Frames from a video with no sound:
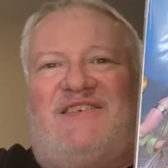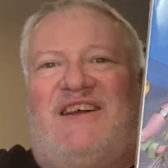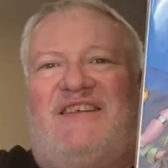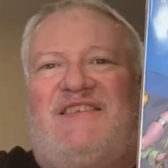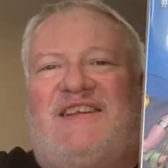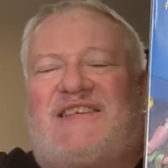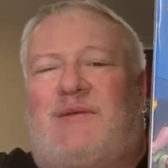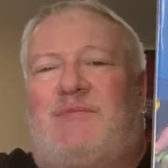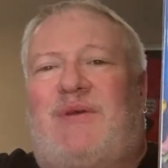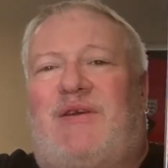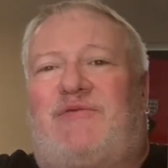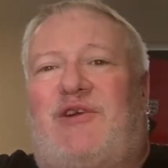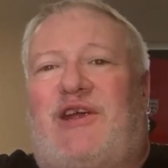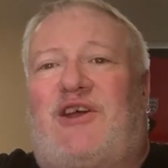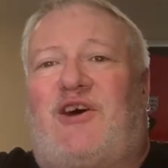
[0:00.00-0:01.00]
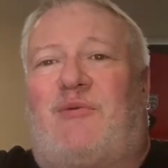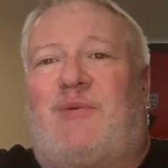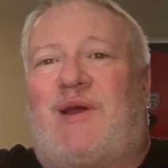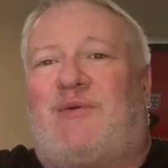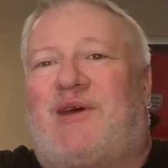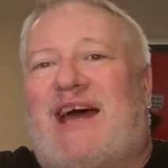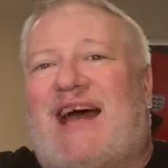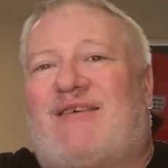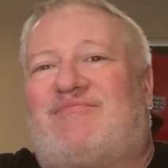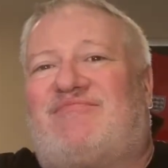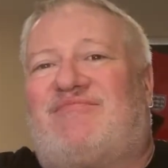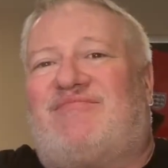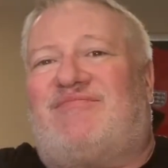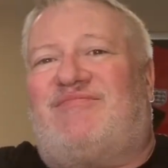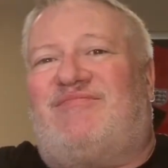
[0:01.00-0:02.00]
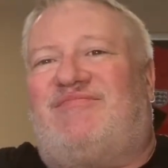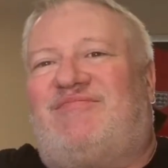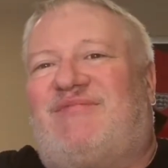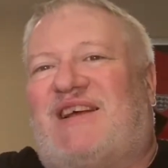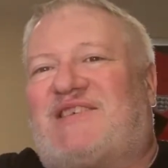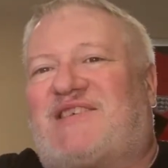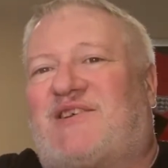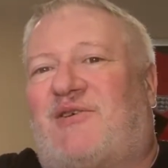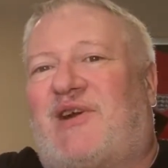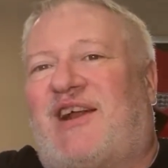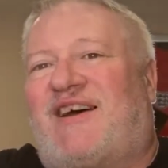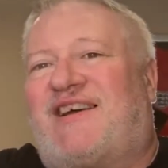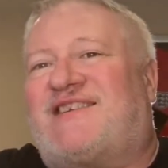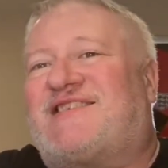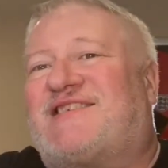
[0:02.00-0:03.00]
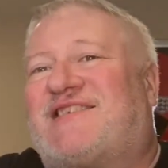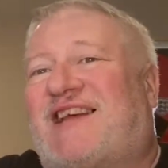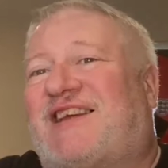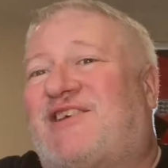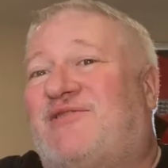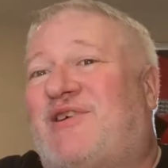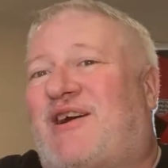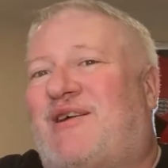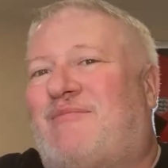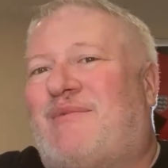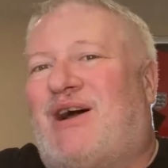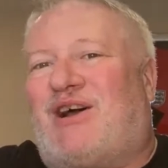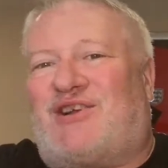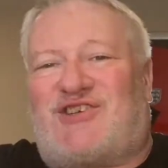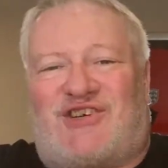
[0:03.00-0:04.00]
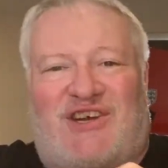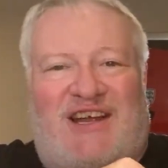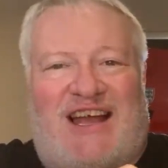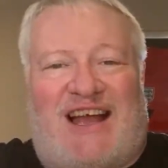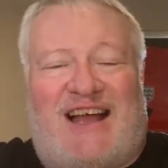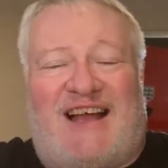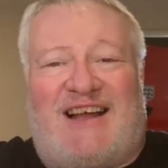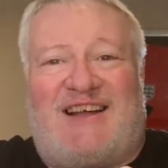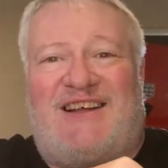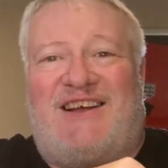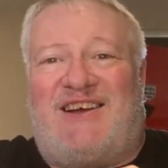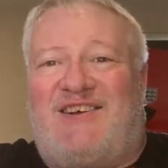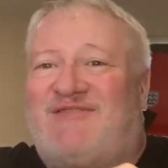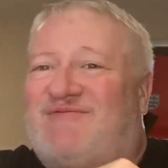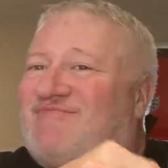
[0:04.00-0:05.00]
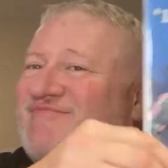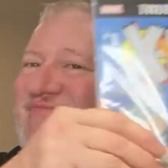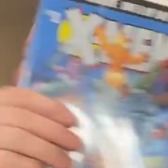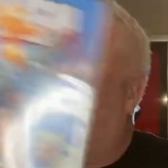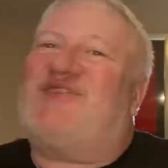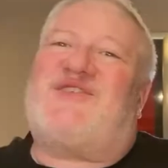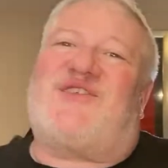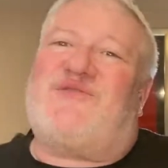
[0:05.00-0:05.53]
They sent me a free comic with that. That's very nice. Thank you very much for the